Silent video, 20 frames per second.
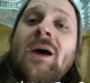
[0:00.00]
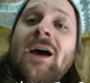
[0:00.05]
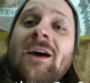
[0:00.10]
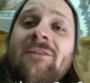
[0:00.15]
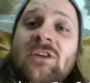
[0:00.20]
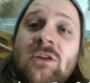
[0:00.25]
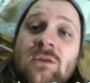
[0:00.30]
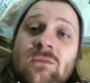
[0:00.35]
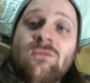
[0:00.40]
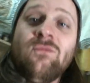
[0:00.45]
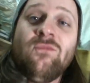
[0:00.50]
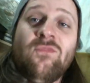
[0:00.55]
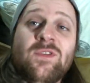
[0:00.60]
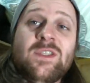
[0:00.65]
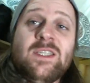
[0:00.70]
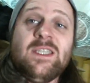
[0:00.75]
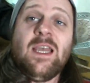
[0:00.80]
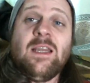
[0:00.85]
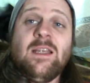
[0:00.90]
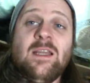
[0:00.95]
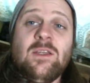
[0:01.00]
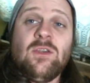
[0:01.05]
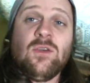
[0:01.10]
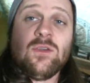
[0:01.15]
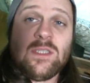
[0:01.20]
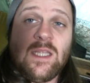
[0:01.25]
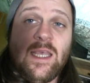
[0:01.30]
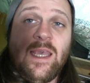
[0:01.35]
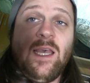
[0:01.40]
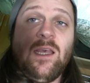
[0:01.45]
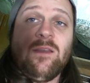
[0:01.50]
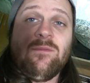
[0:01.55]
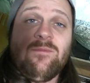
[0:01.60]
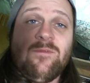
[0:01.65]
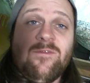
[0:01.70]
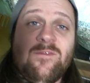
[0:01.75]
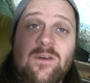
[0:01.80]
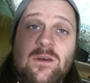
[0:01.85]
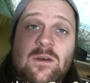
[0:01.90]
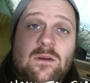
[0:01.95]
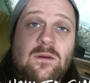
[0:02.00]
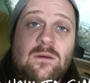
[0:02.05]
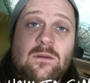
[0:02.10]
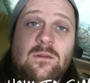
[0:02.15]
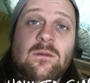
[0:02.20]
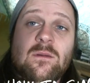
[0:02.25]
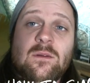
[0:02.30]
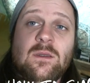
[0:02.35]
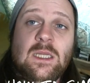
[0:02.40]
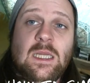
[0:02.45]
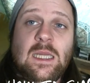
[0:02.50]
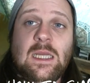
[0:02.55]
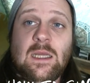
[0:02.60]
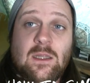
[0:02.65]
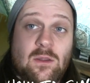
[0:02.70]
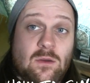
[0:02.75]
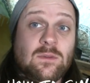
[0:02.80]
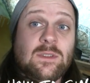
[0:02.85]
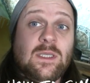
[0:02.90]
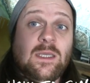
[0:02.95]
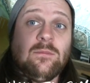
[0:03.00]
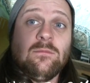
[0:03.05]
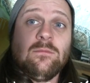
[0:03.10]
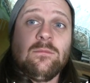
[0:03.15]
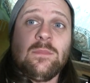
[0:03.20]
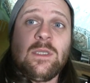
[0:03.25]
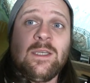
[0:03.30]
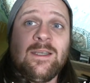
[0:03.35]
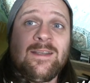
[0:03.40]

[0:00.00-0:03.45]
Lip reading: So I haven't sent a newsletter for a long time.